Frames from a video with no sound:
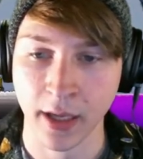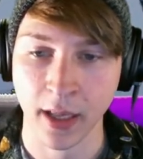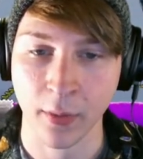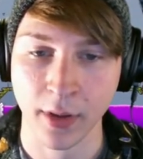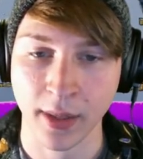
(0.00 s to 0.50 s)
I
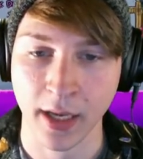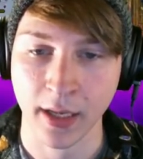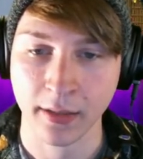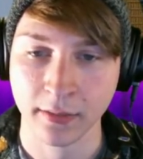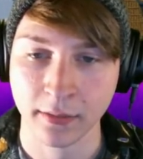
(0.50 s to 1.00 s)
want that.
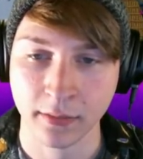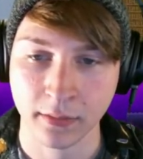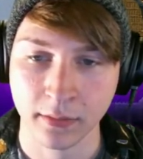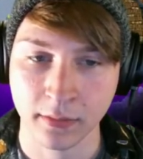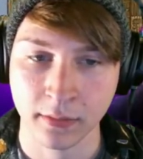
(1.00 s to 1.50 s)

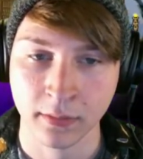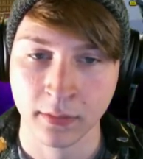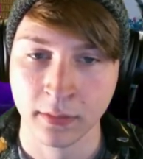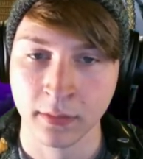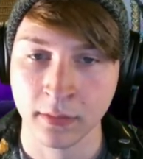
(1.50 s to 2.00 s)

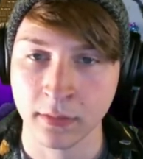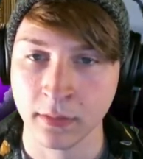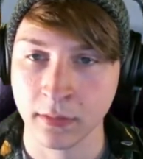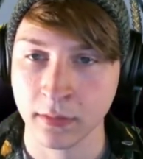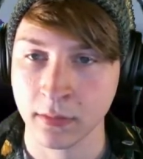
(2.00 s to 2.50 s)
It doesn't
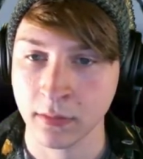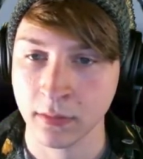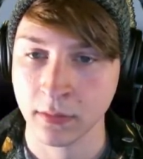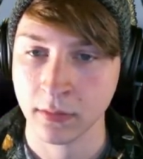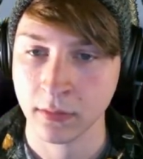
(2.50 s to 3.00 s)
come from
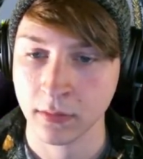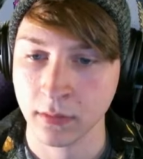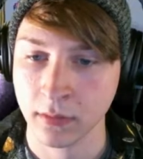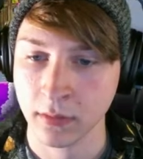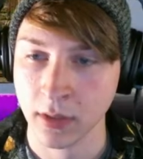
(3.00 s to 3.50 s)
this.
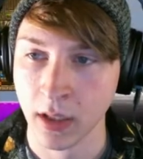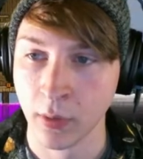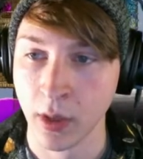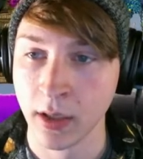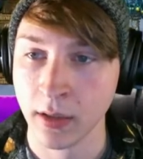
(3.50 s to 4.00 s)

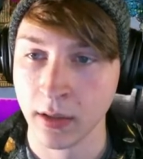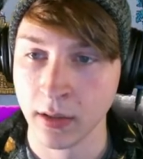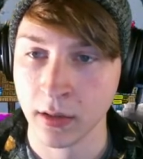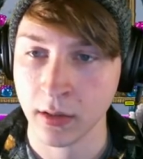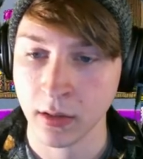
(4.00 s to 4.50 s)
What?
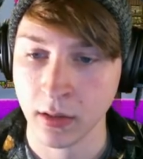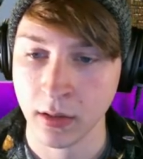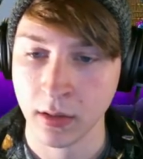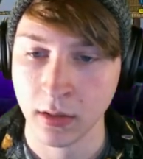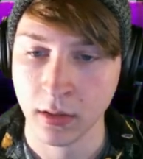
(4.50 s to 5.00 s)

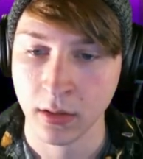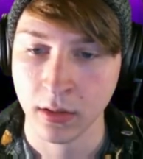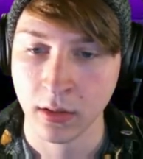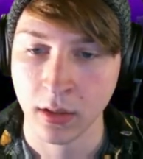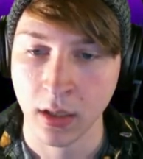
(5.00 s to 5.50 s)
That does
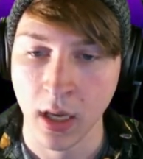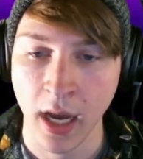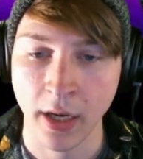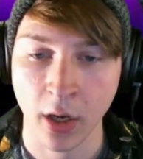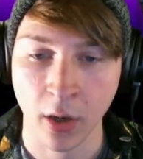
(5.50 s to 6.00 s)
not come from this.
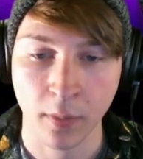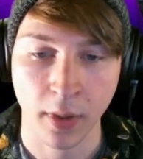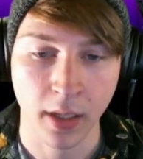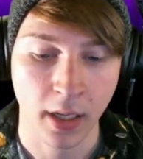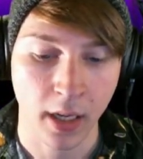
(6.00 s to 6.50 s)
I know,
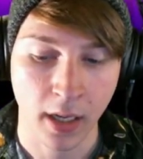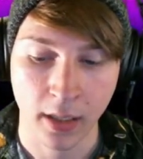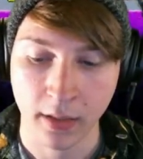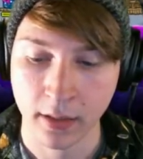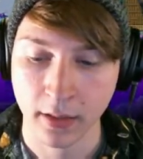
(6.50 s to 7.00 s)
but
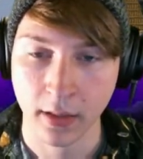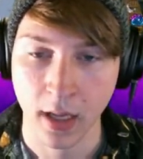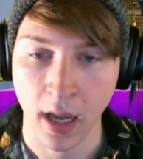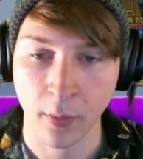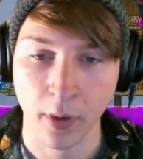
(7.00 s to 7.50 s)

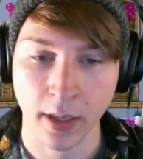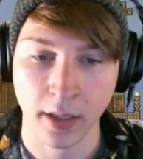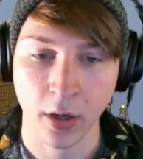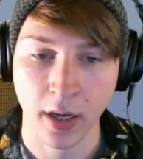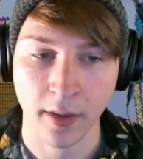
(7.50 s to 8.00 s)
I want it.
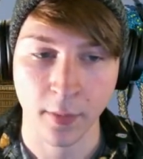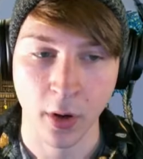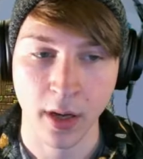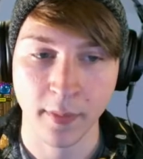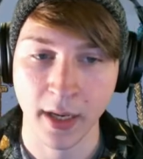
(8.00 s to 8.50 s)
Okay, go
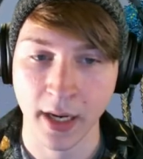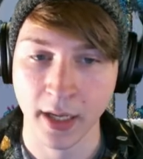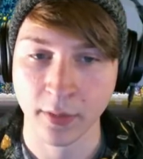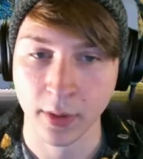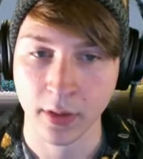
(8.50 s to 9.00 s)
ahead and make it
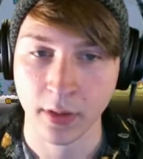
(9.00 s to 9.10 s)
expert.